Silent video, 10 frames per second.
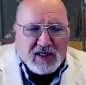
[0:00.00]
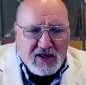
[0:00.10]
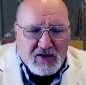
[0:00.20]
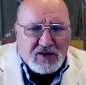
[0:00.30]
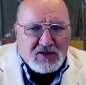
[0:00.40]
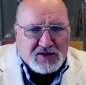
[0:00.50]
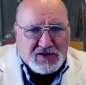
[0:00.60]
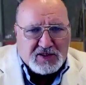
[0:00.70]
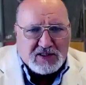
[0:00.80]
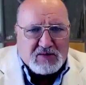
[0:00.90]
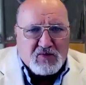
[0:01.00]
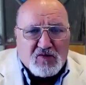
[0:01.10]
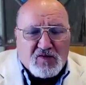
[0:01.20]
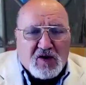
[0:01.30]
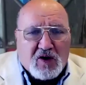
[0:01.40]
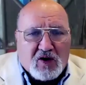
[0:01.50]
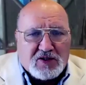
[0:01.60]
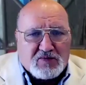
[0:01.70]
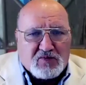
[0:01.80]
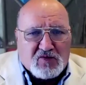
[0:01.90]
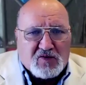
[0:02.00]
hearing the things that move our hearts and move